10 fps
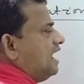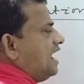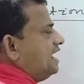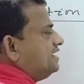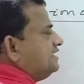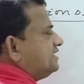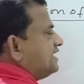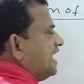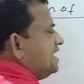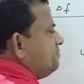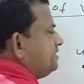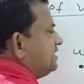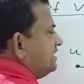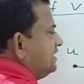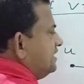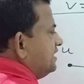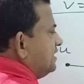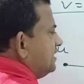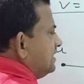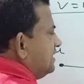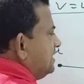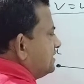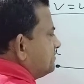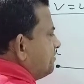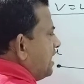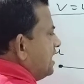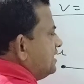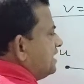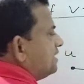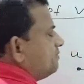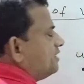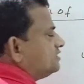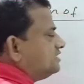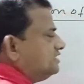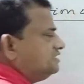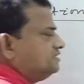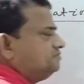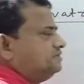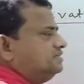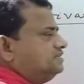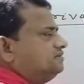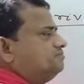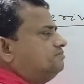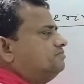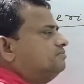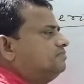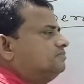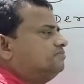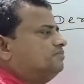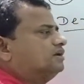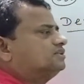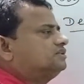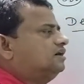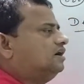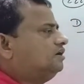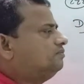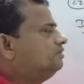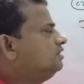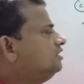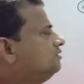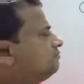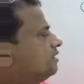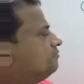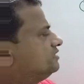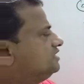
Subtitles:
and in time t its final velocity is v. Matlab, from